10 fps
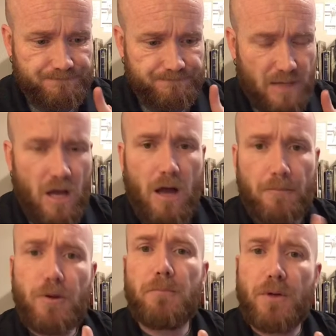I'll
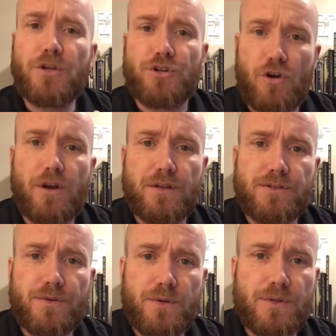put a picture on it so
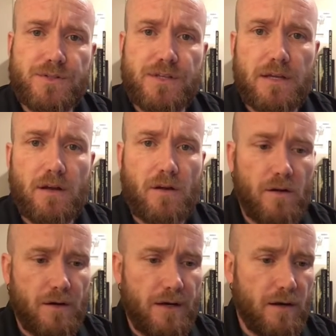you can see it
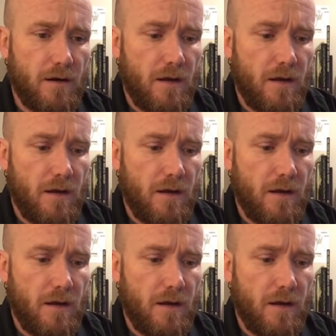on here,